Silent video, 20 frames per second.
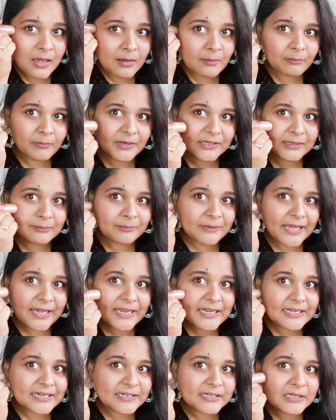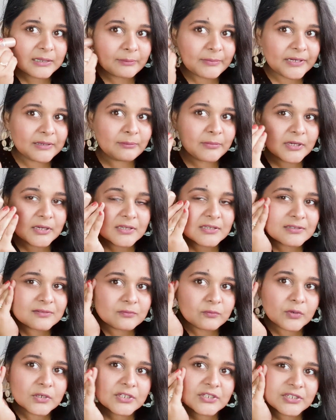But apply a little bit because
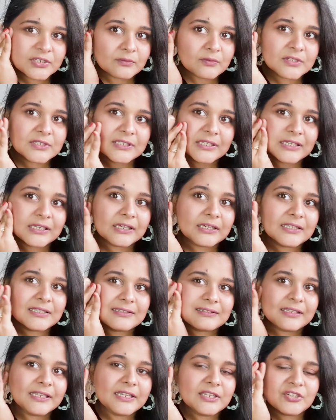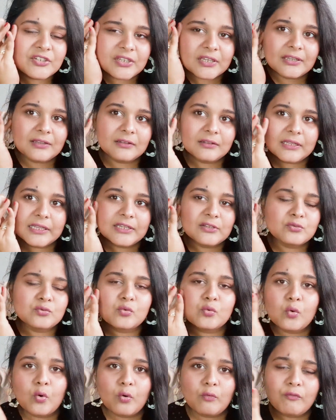what she was saying is like she likes to
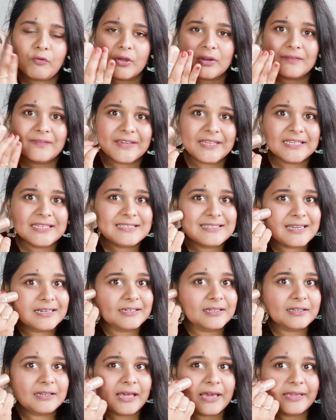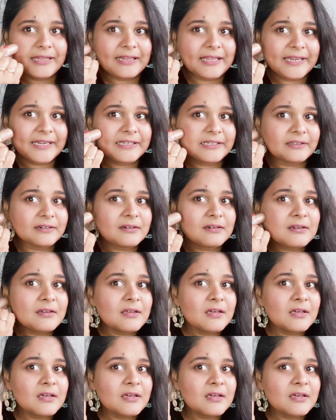go for a very subtle highlighter.